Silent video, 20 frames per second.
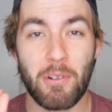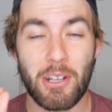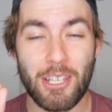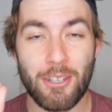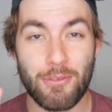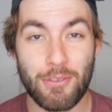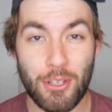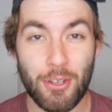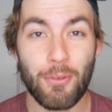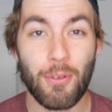what
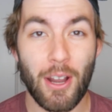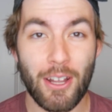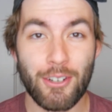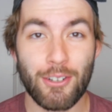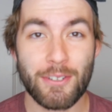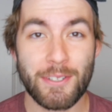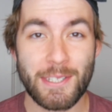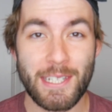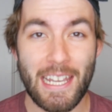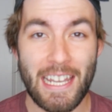you do
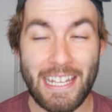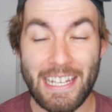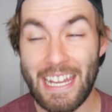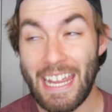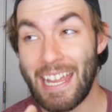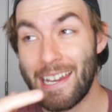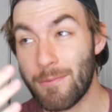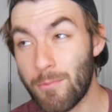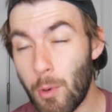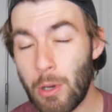understand
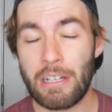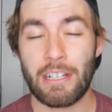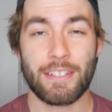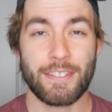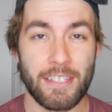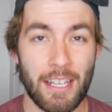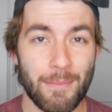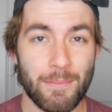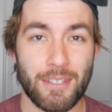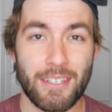and what
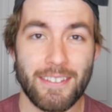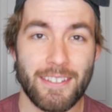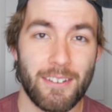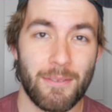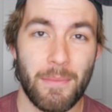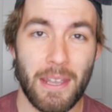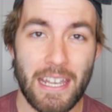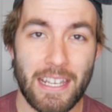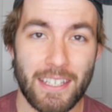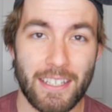assumptions
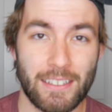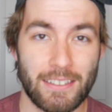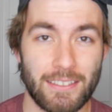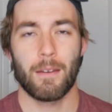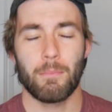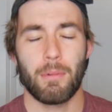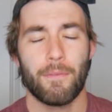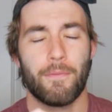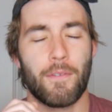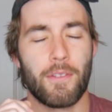you're making.
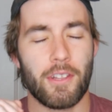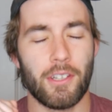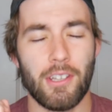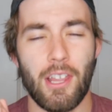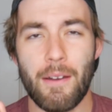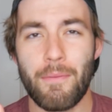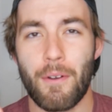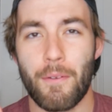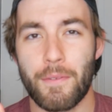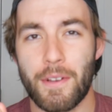But for the
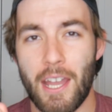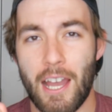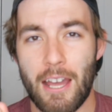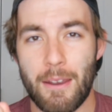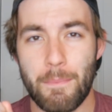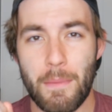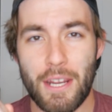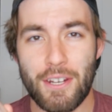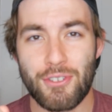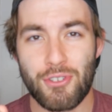love of
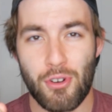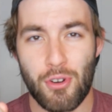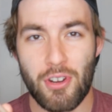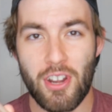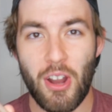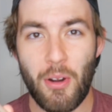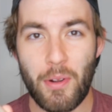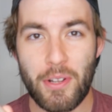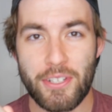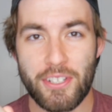God, make sure
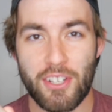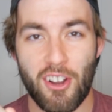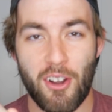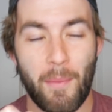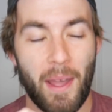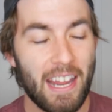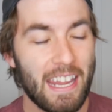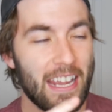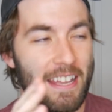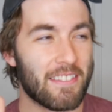no one's
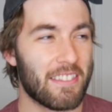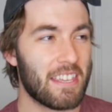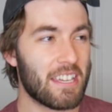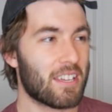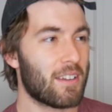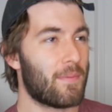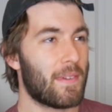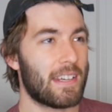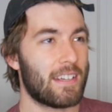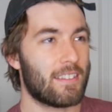home. I can't think
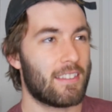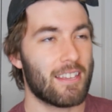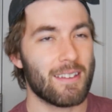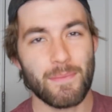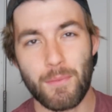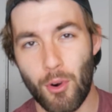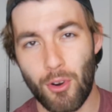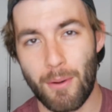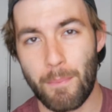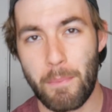of anything
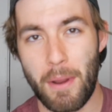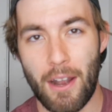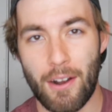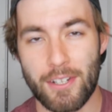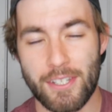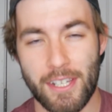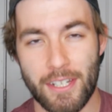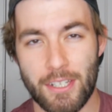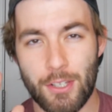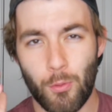more
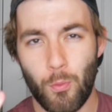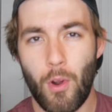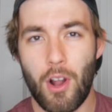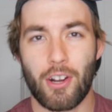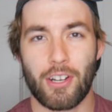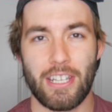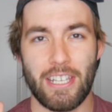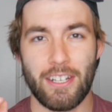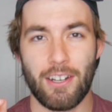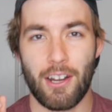embarrassing to
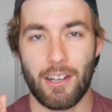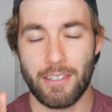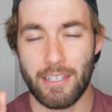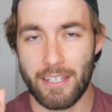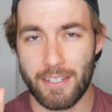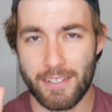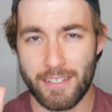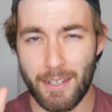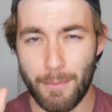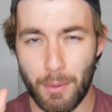walk in on
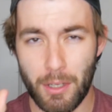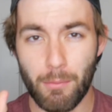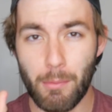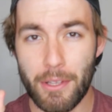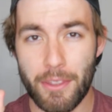than someone